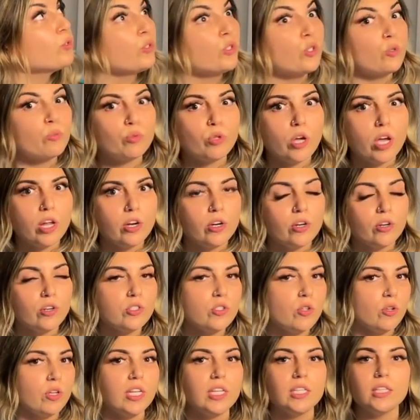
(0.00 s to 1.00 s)
little
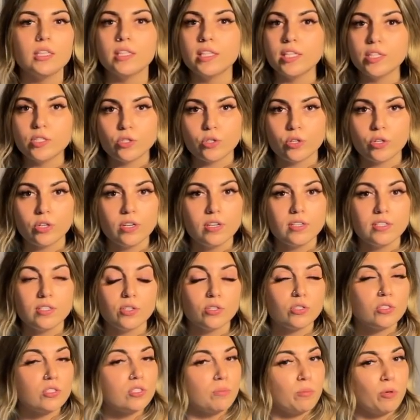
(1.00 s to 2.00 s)
predators. They'll eat lizards.
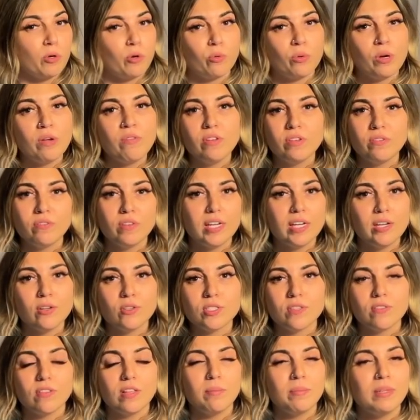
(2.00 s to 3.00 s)
There's some horrific
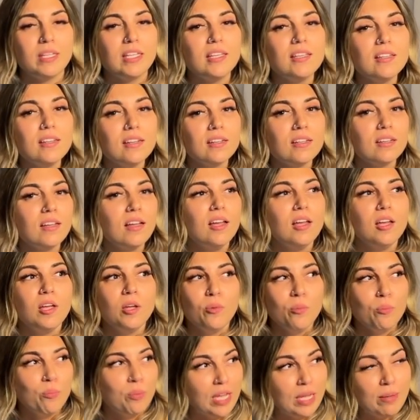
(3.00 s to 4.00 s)
videos of them eating
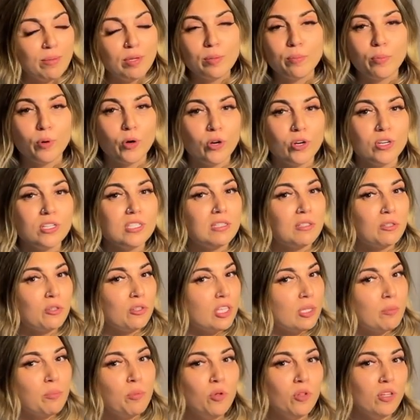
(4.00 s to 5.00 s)
baby birds,
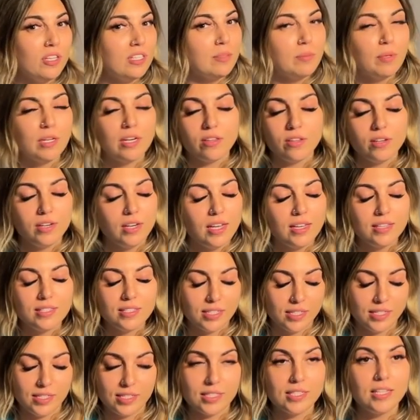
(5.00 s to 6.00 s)
literally pulling them out of the
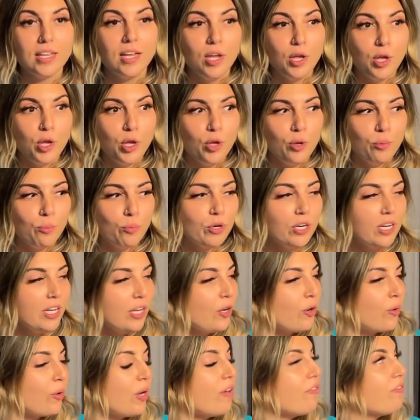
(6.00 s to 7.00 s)
nest. It's pretty
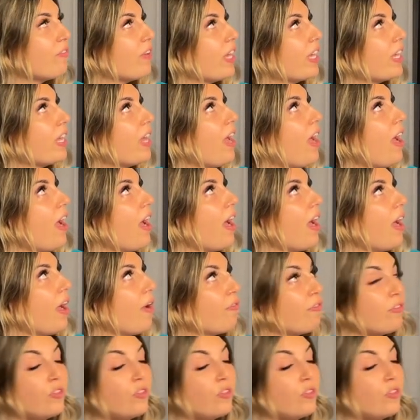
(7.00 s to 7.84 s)
horrific. Uh,